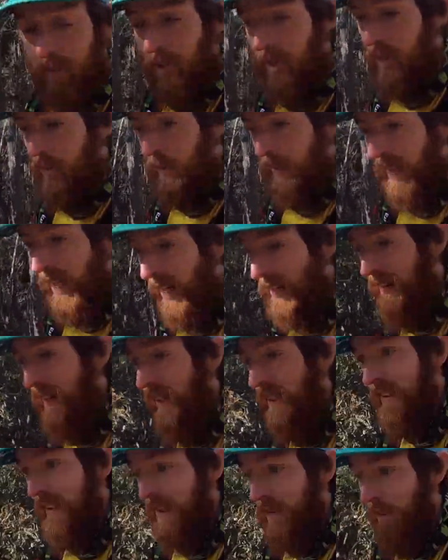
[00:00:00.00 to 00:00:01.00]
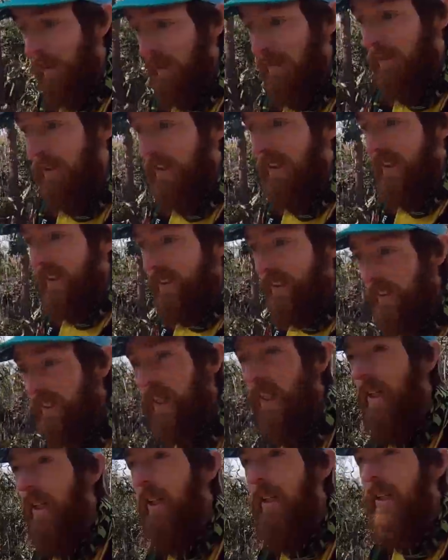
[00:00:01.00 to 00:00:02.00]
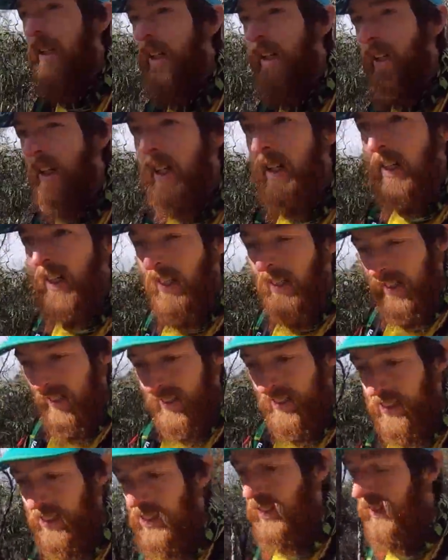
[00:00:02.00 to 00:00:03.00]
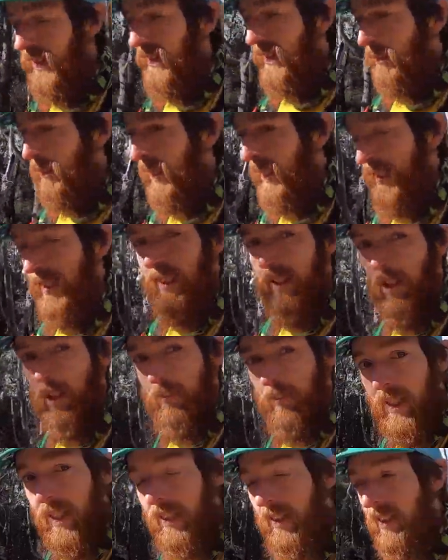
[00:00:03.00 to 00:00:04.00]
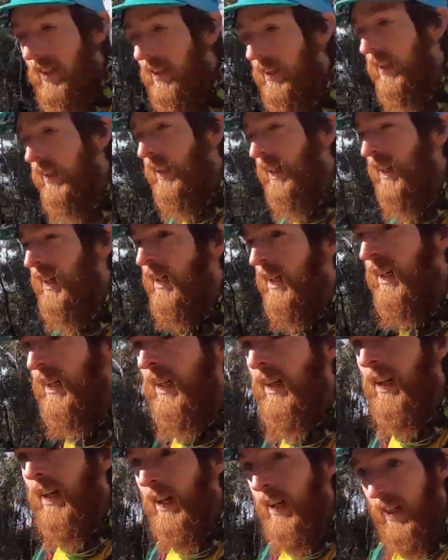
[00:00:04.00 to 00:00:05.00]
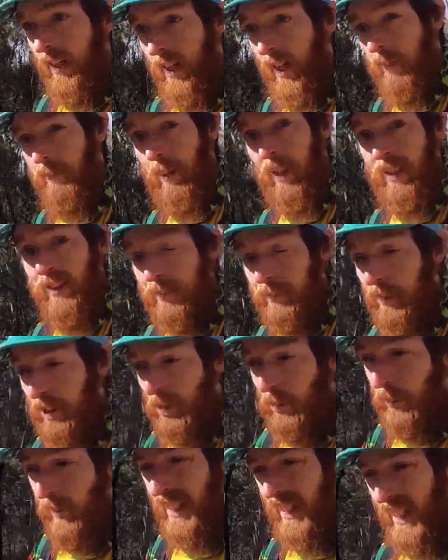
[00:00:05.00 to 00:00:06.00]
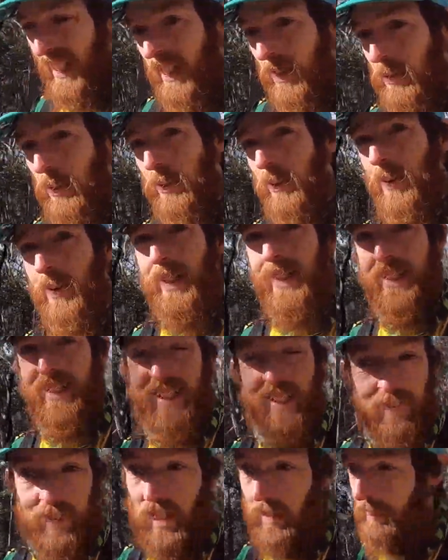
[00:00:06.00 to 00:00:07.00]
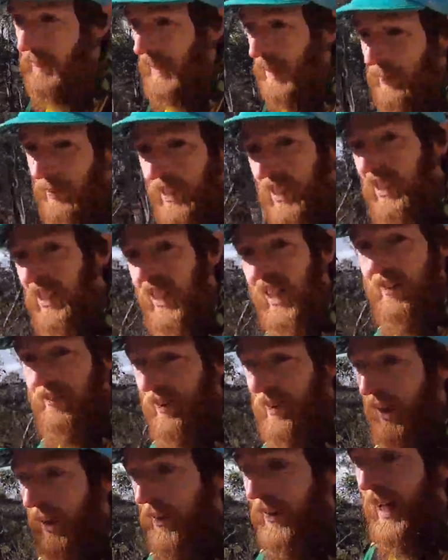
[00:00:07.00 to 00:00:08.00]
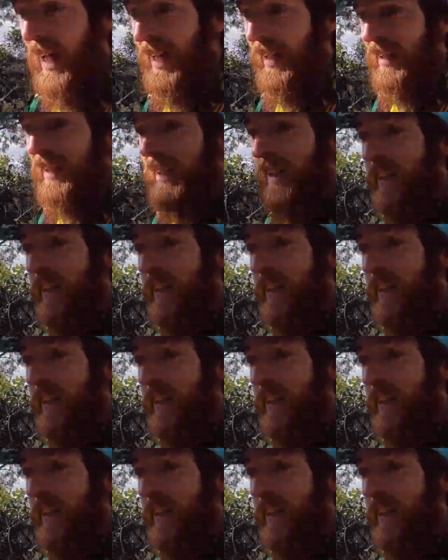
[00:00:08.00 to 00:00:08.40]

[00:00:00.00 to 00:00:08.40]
which is when outlays outweigh receipts. This is used to stimulate the economy. A balanced budget where they're equal. This never comes up. You're not going to have to know that,